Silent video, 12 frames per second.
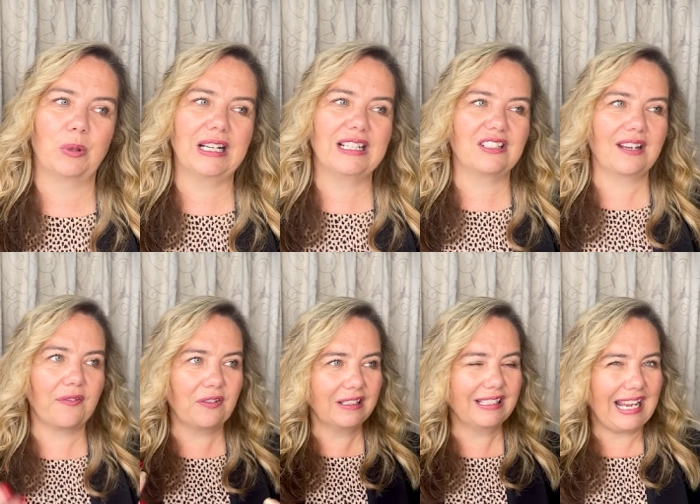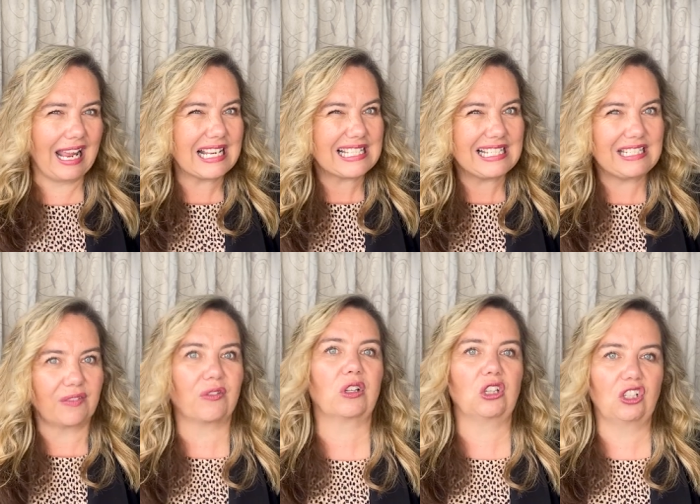but it definitely has a
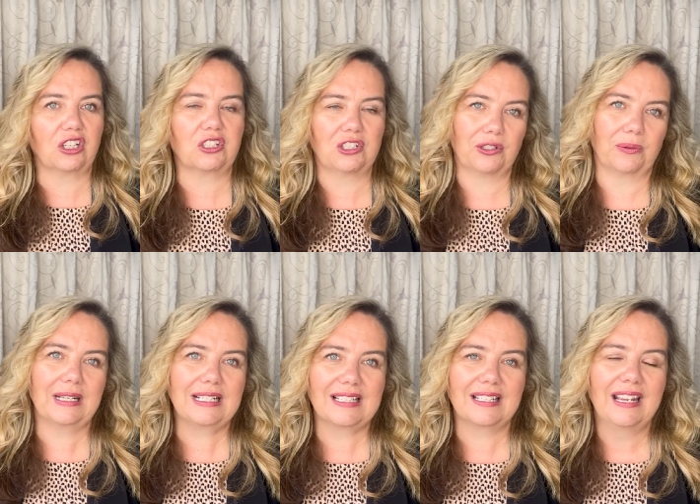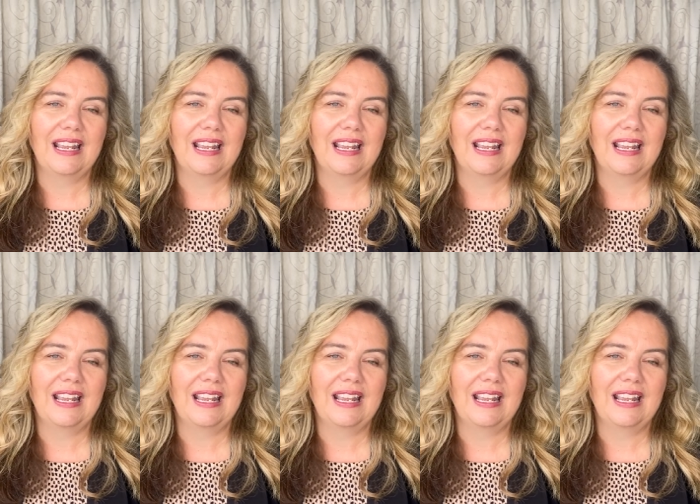different look to it.